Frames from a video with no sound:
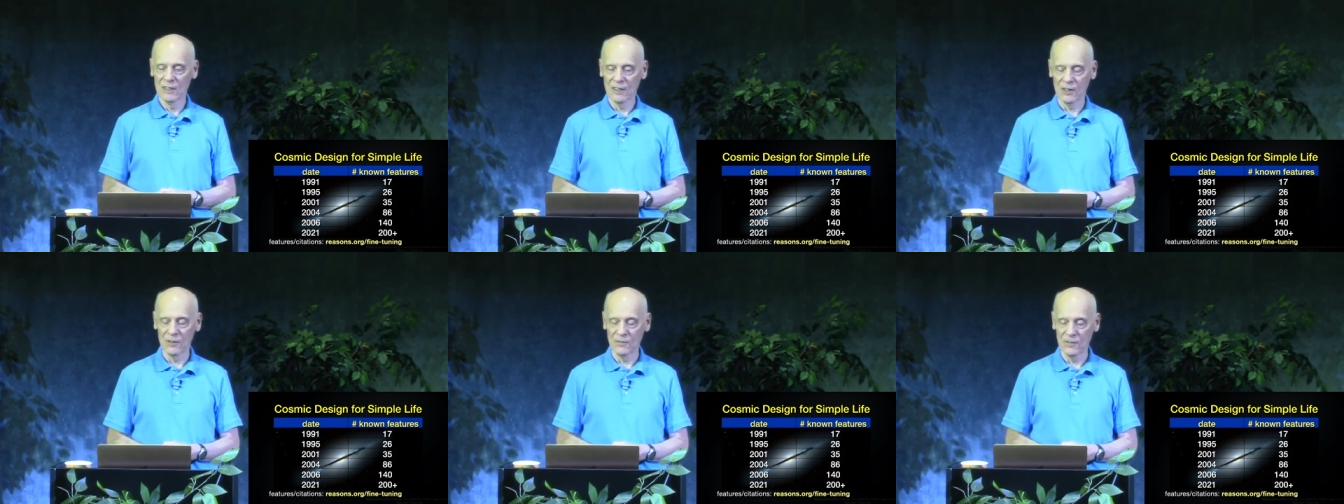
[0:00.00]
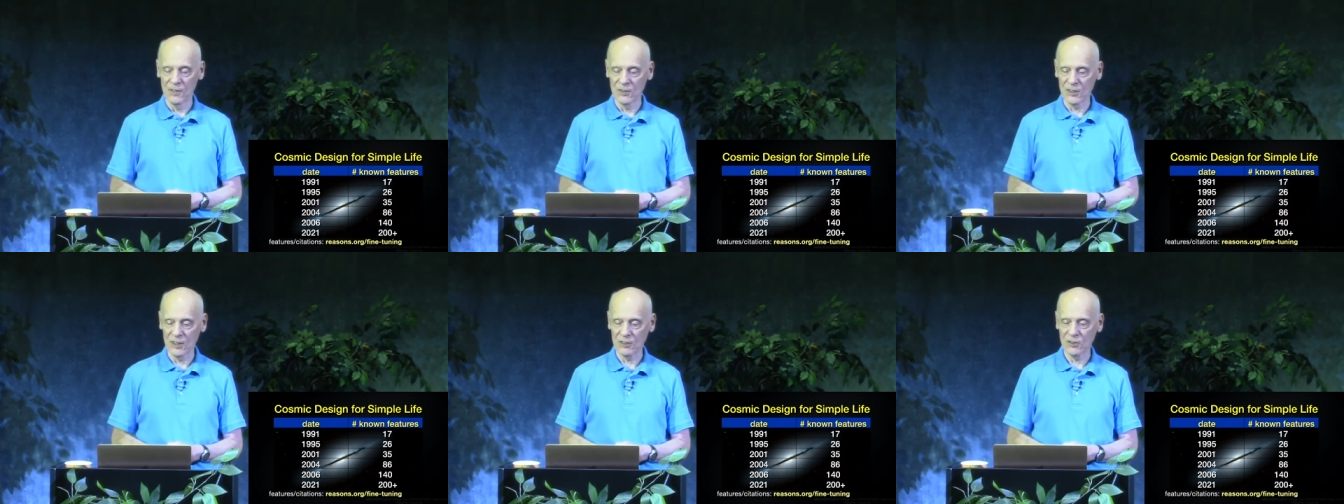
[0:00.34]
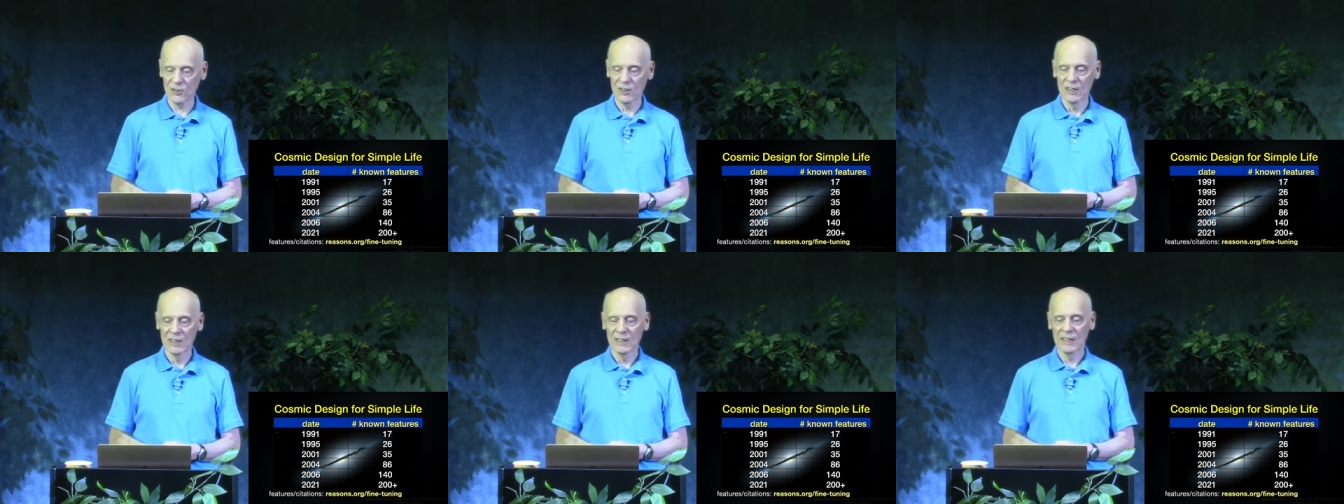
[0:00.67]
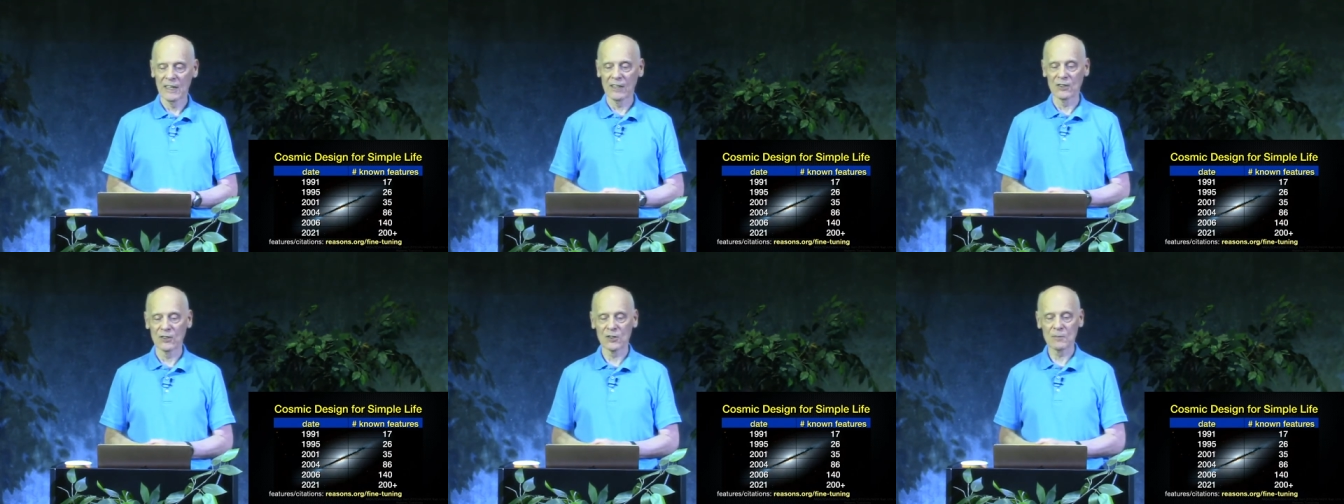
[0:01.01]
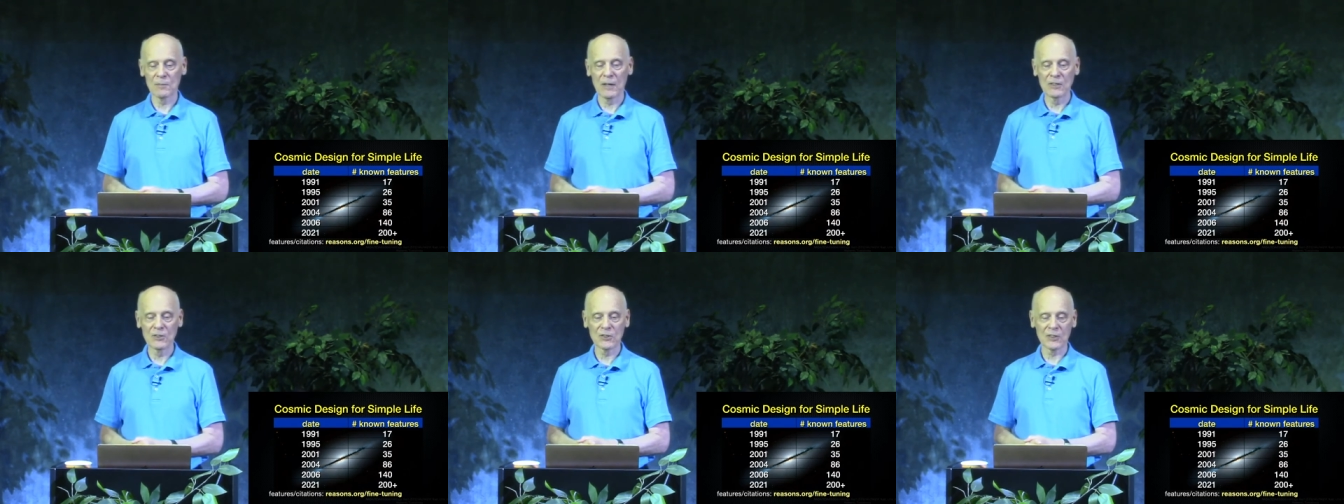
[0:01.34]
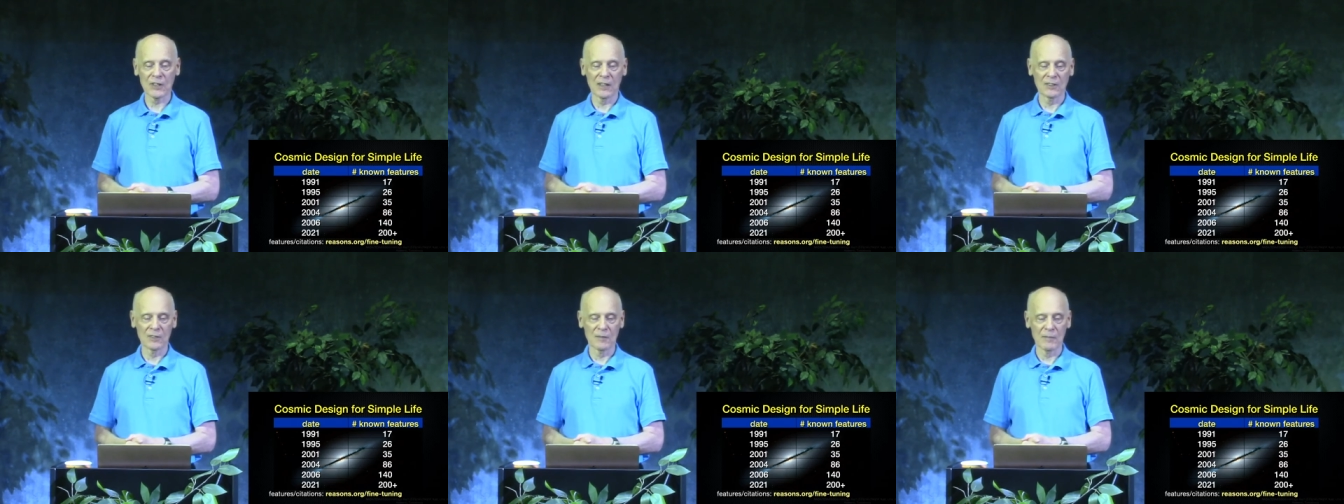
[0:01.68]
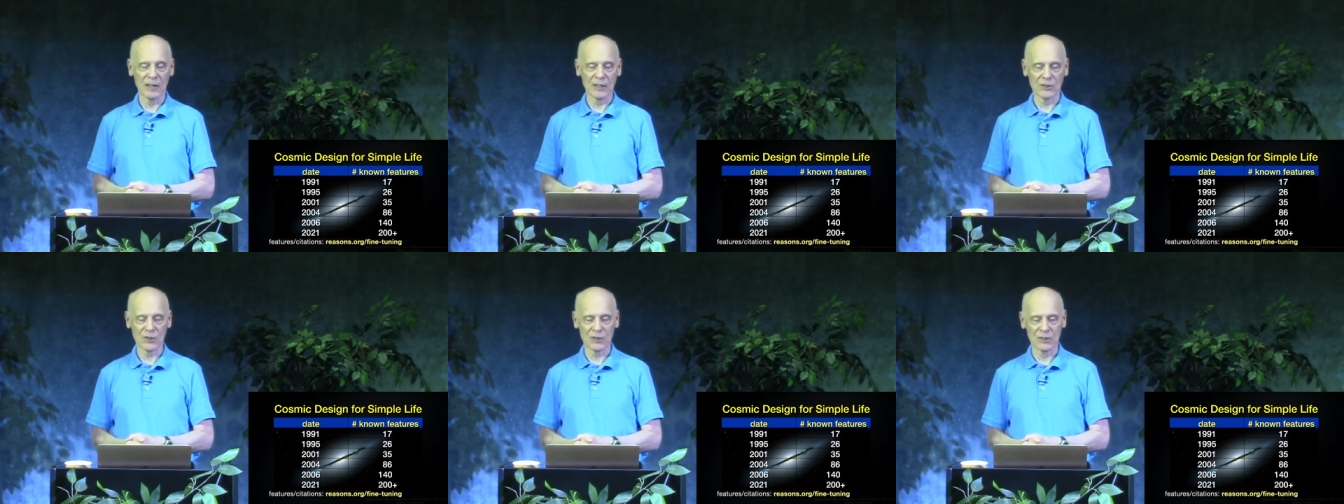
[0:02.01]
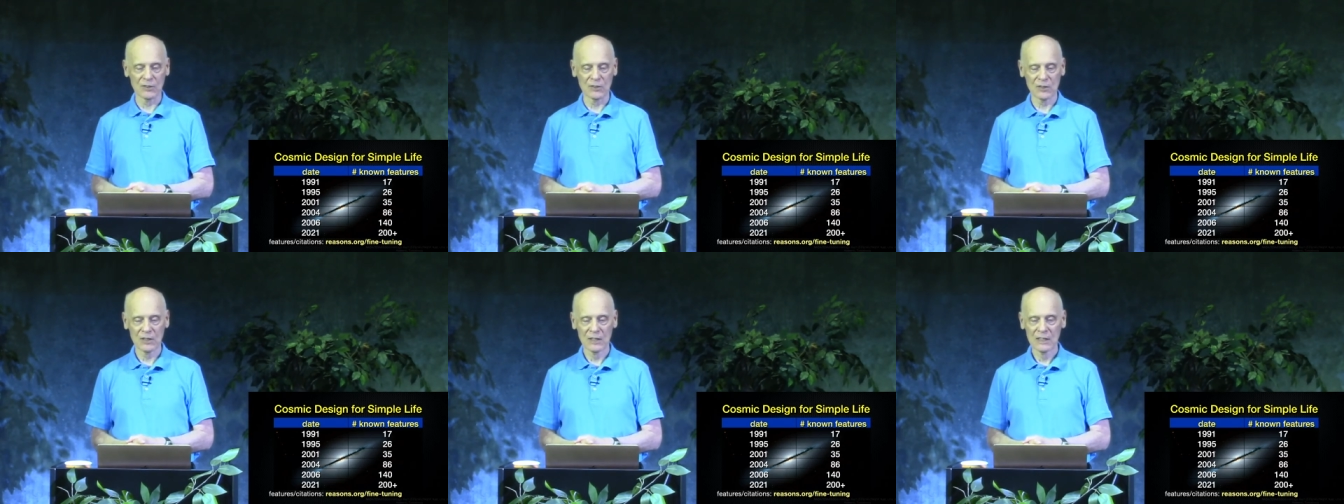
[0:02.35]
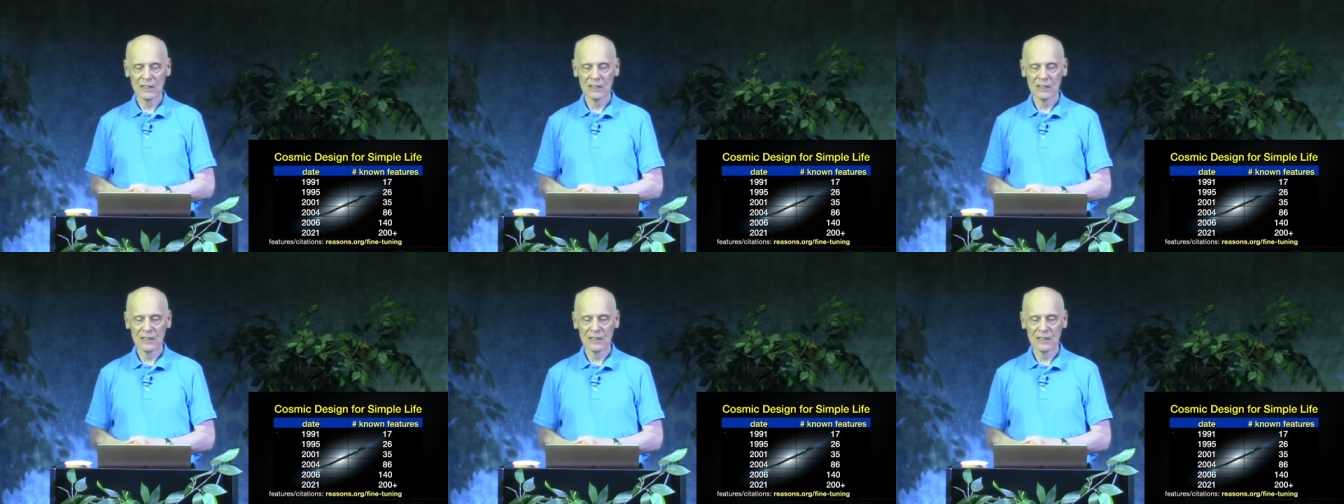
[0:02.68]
of physics and the space-time dimensions